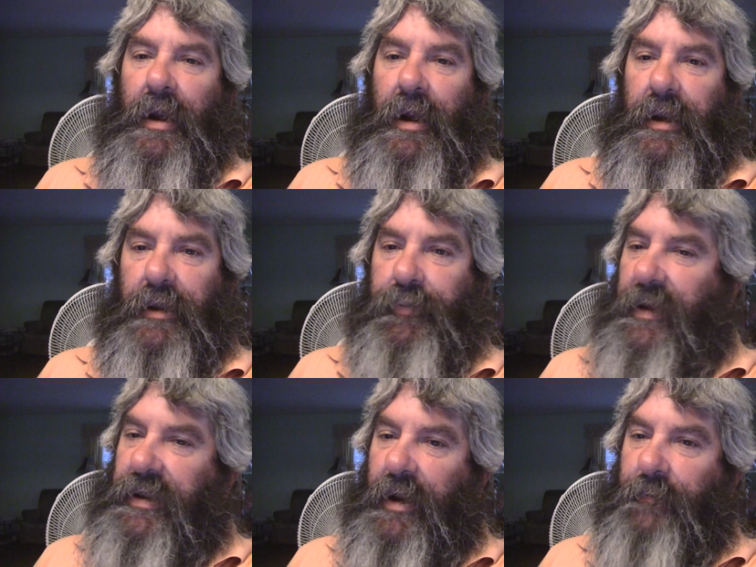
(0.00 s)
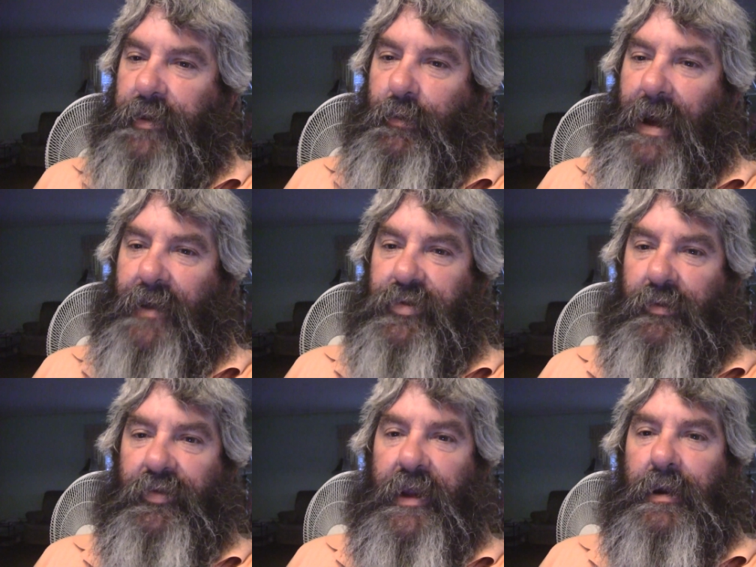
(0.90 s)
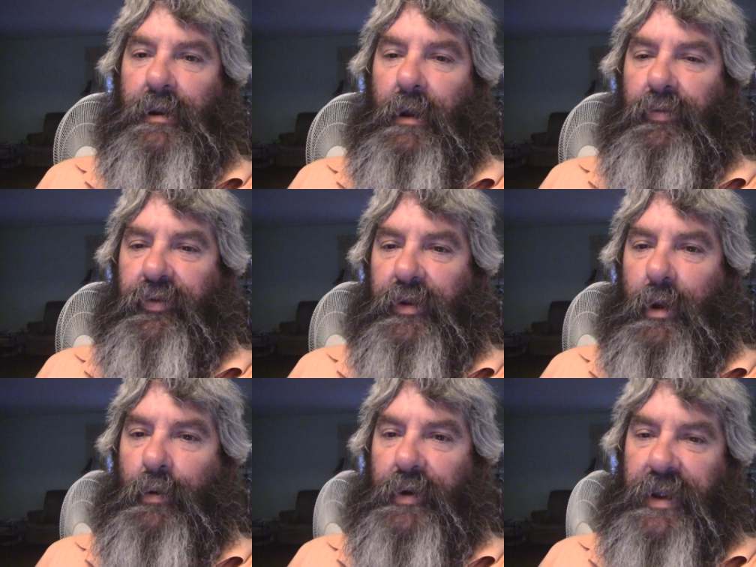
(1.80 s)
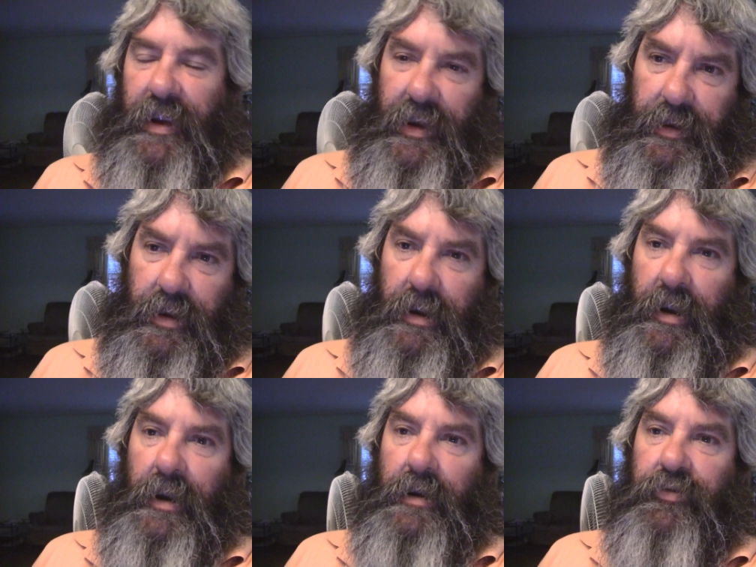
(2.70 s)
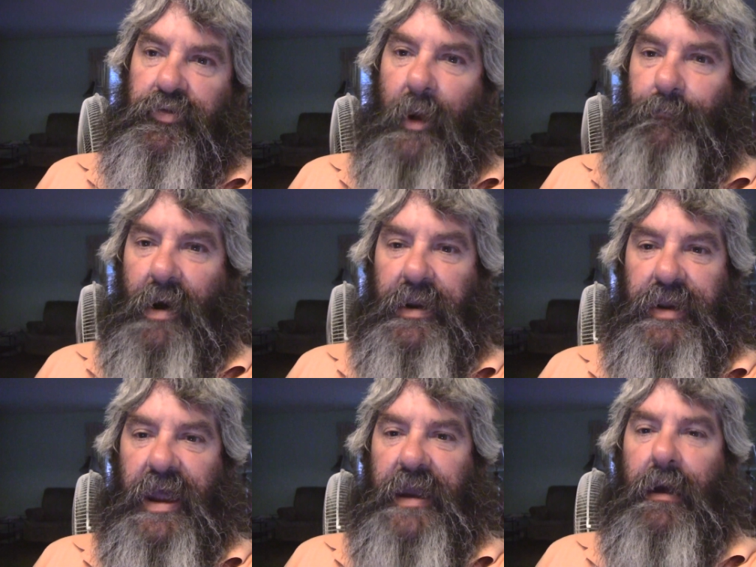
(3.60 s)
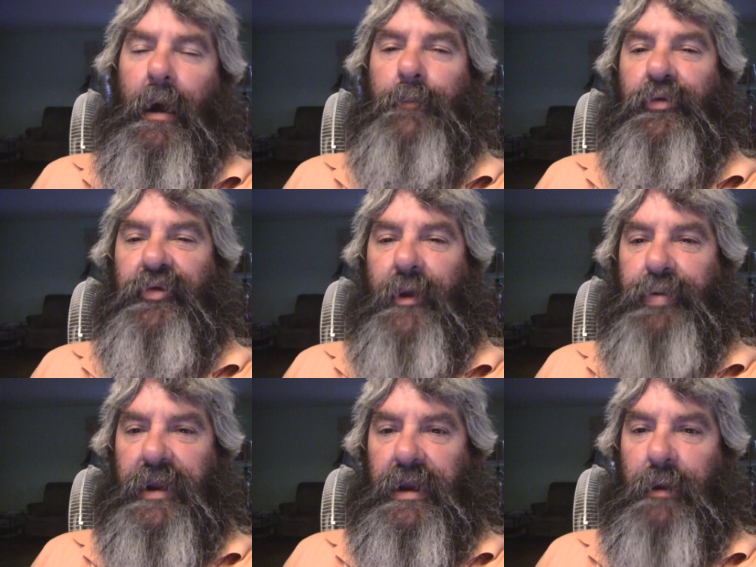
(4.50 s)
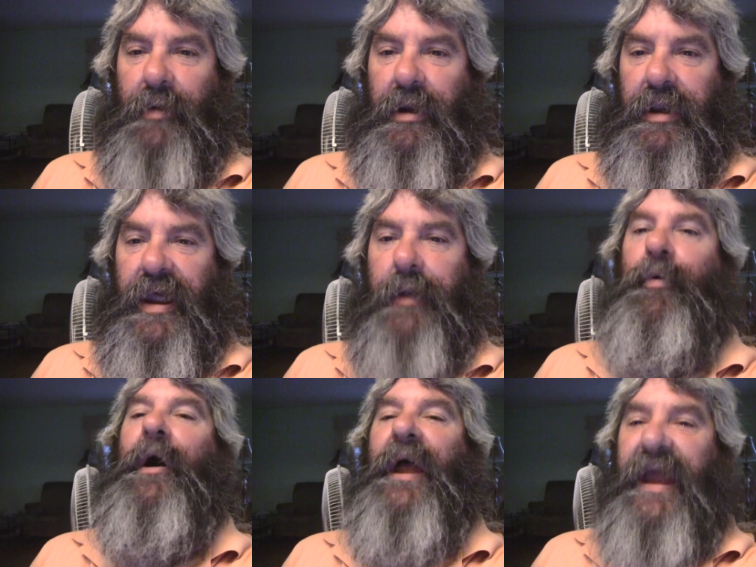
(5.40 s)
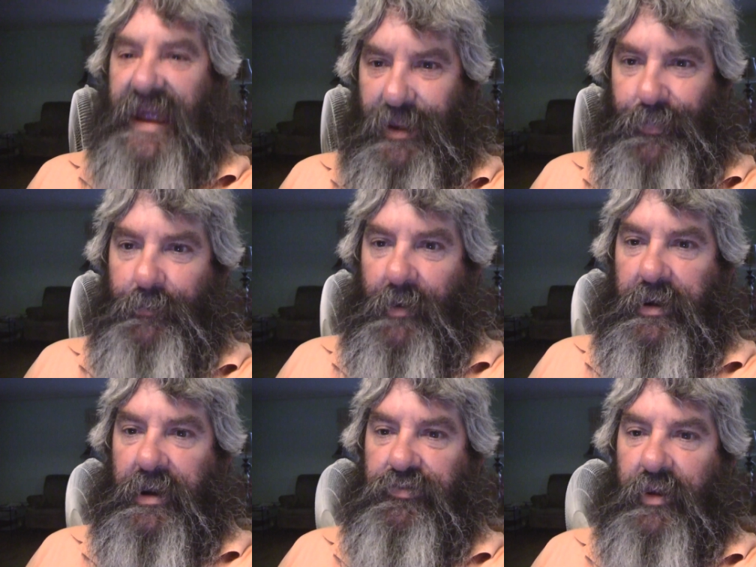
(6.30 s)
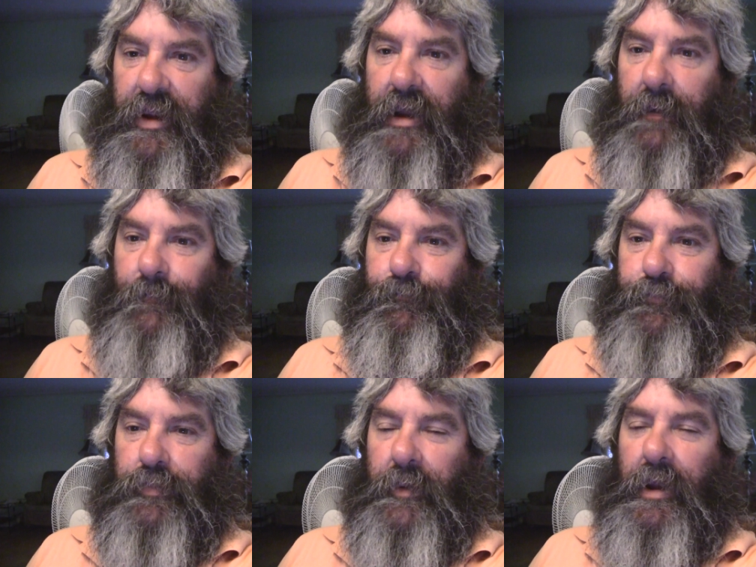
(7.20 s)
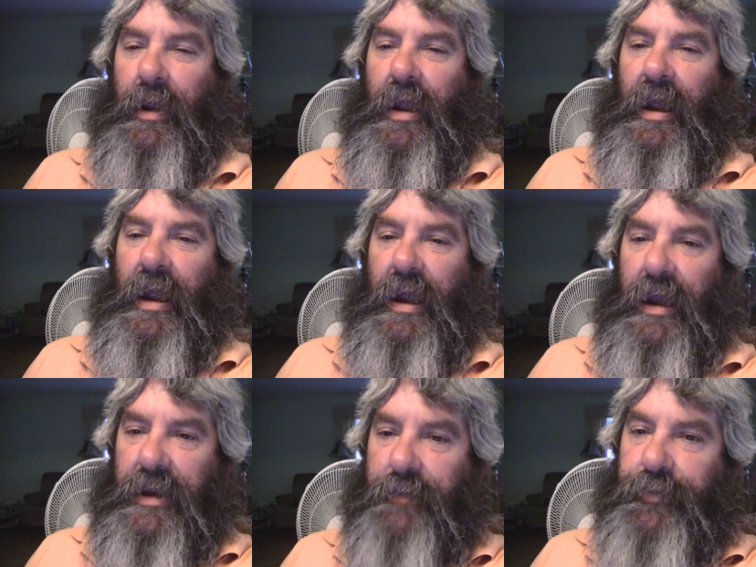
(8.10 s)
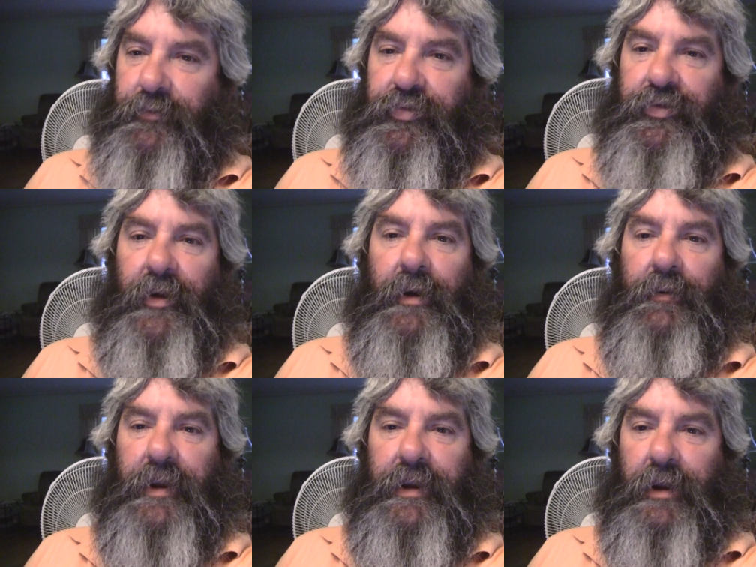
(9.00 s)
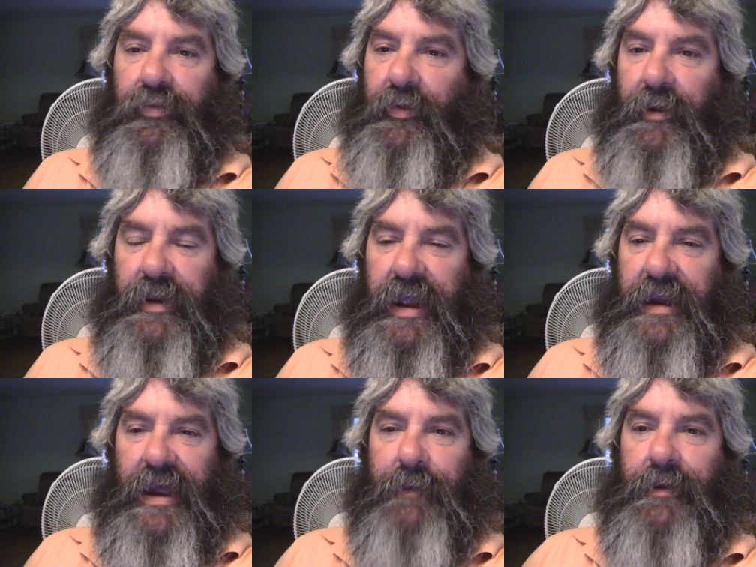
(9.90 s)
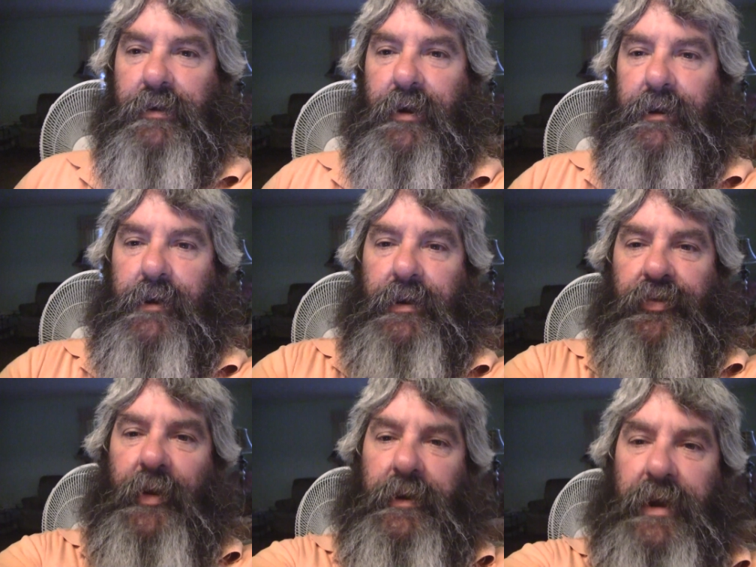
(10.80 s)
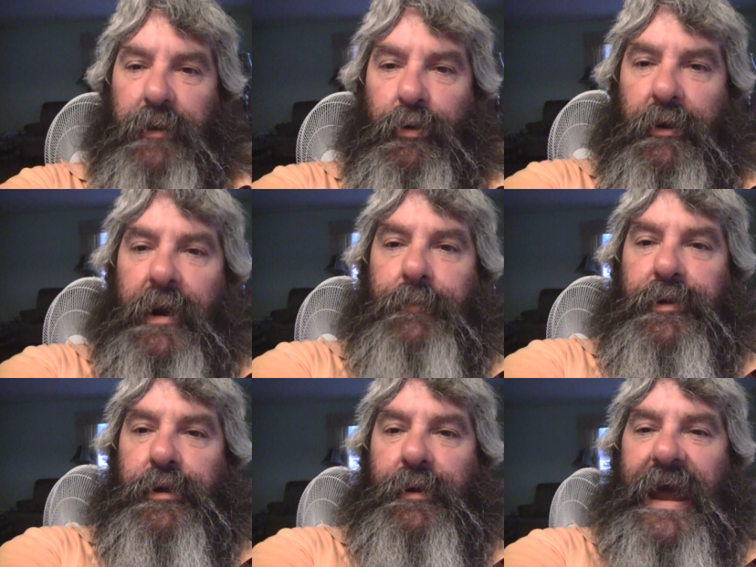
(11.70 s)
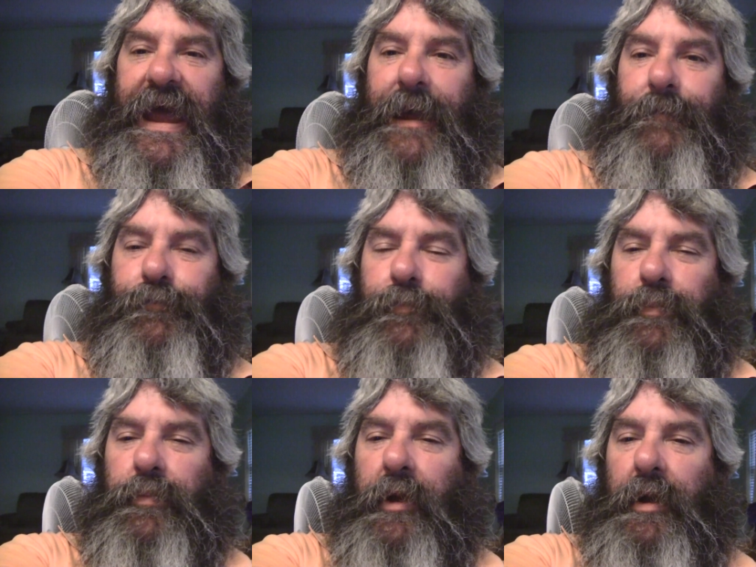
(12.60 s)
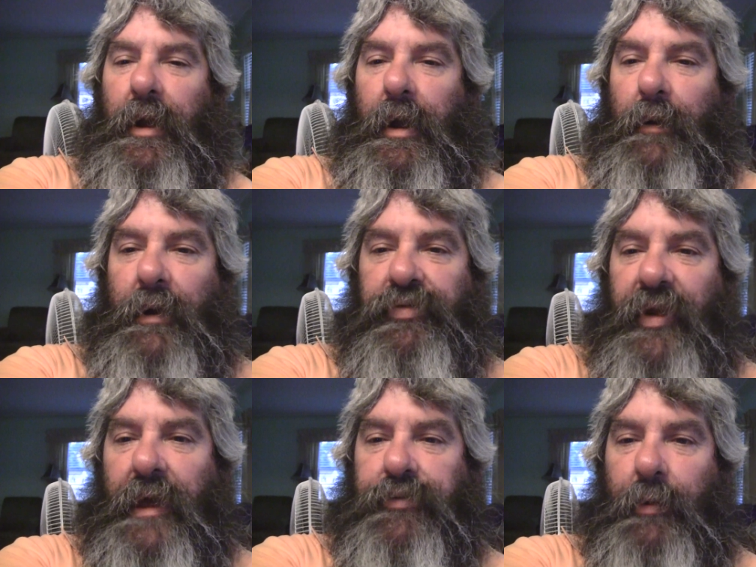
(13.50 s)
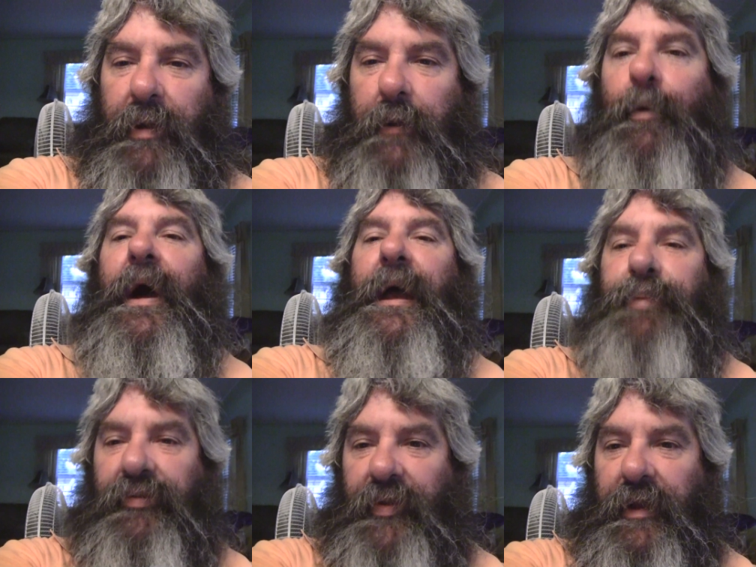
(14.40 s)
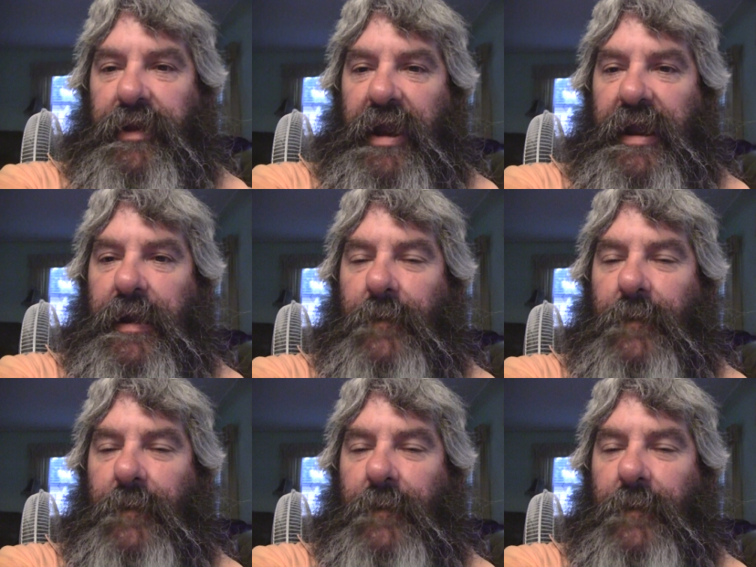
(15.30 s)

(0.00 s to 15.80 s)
And if any of you out there is getting close to going in to Monday, or almost stepping into Monday, well, hey, happy Monday to you. And if you're still into Sunday and having a great, great Sunday wherever you're at, what's left of it? Well, happy Sunday.